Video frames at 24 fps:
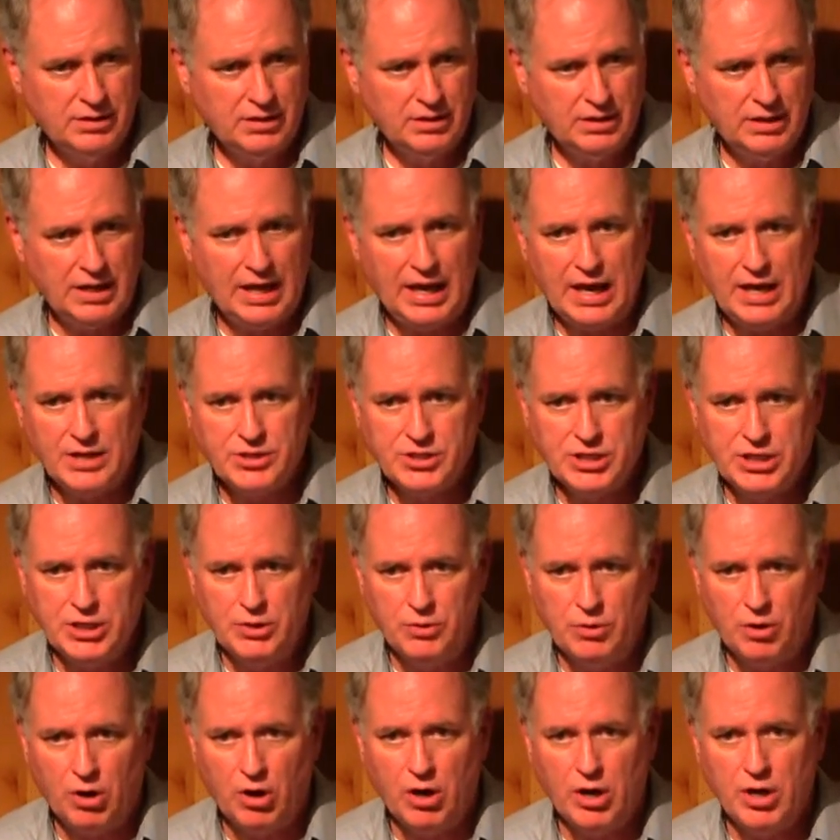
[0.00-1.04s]
And I ask
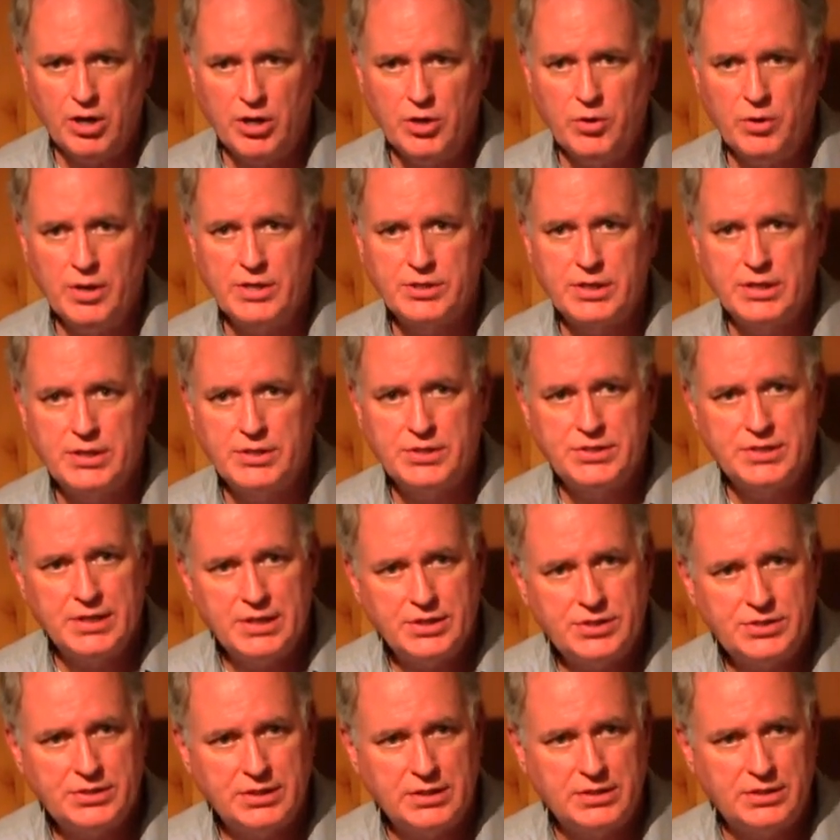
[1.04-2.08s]
you, are you as
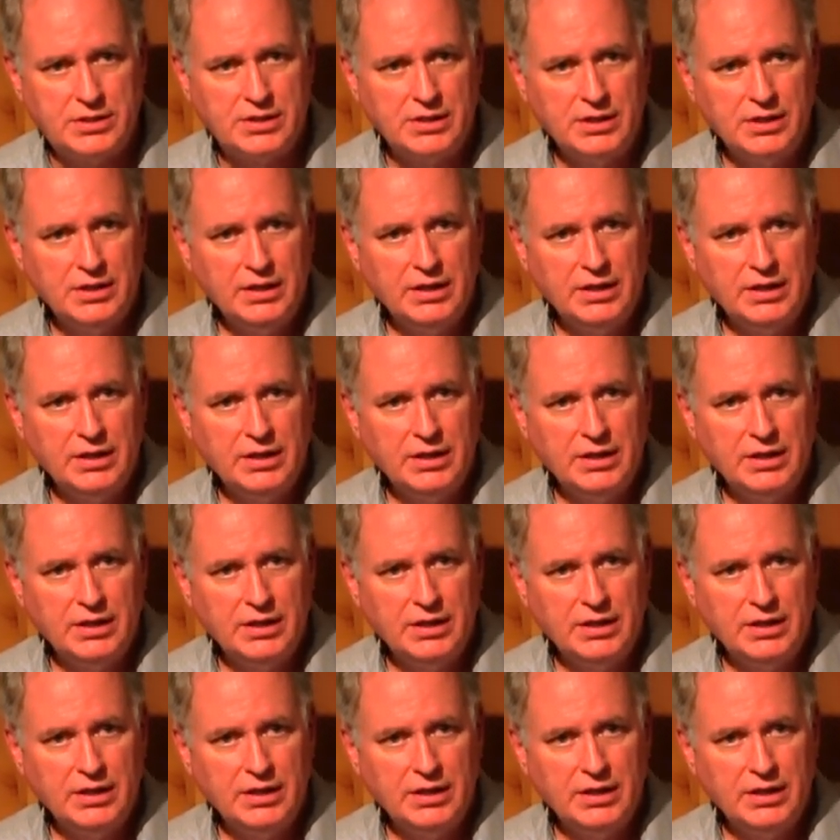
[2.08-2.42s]
consistent